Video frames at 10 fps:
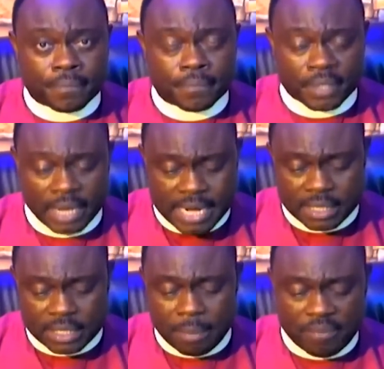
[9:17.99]
And there's
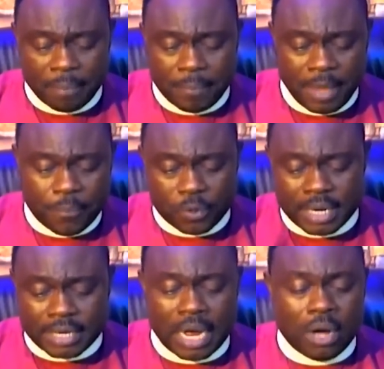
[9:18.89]
some of the people that
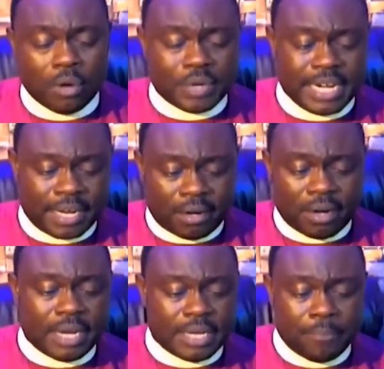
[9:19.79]
are already
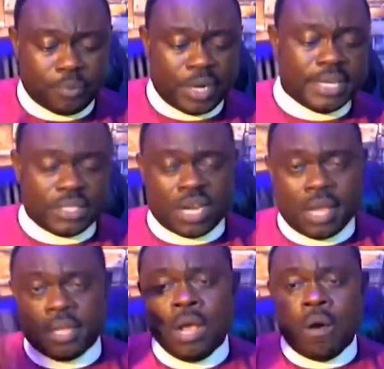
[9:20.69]
crying and praying and
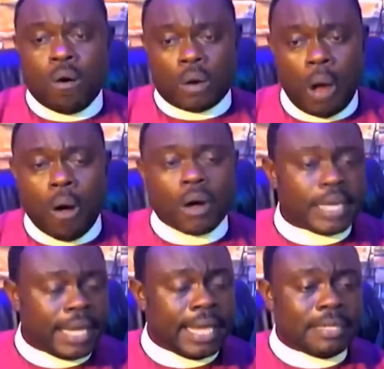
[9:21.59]
saying, oh God,
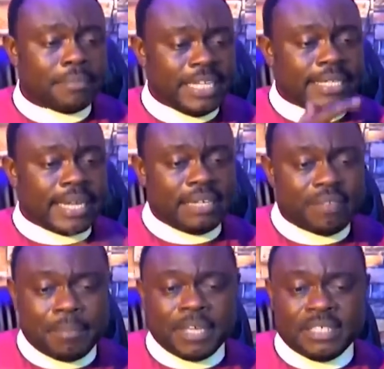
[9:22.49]
heal me, deliver
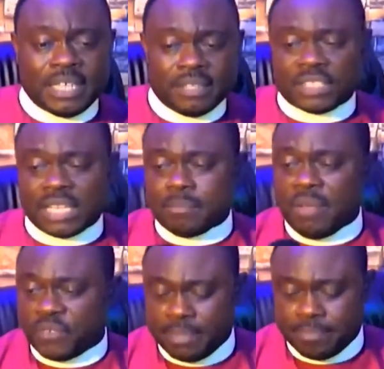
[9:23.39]
me, set me
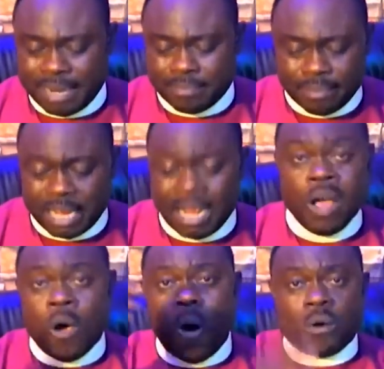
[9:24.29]
free, blah, blah, blah.
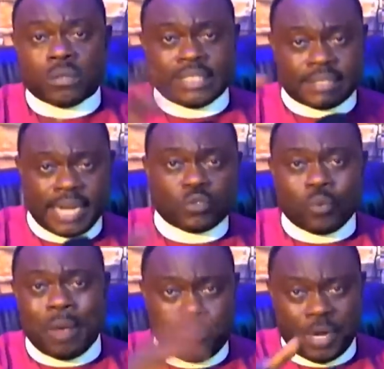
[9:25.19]
All the things we
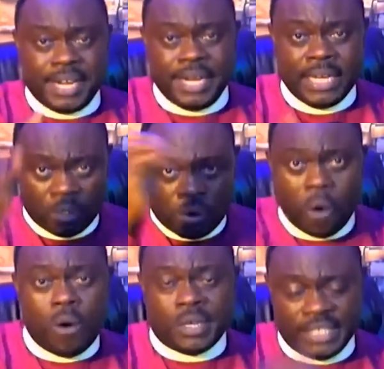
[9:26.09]
are praying,
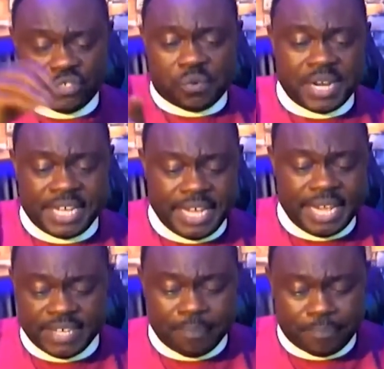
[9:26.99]
God is already
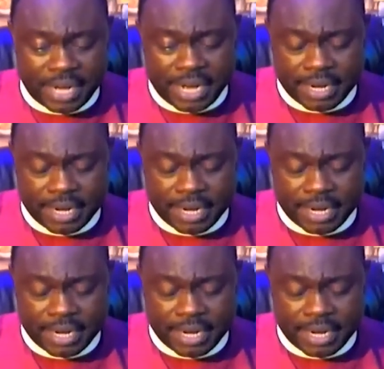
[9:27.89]
hearing the prayer.